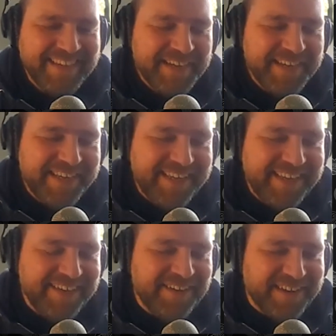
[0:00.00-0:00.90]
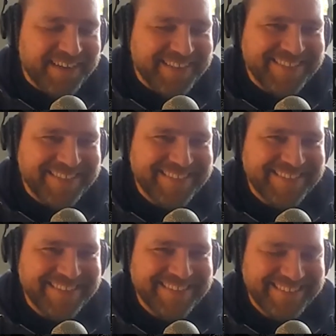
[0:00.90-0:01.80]

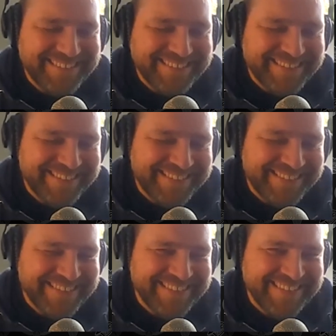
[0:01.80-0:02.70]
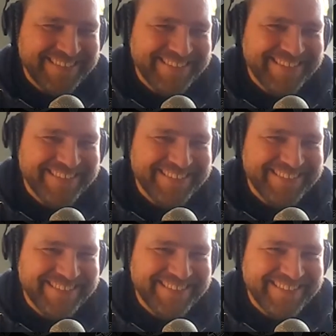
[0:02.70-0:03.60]

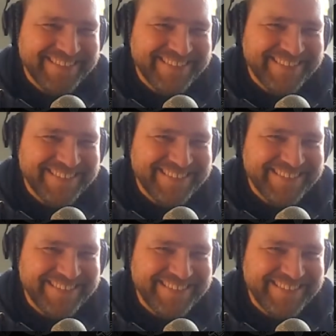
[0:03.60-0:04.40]
(not speaking)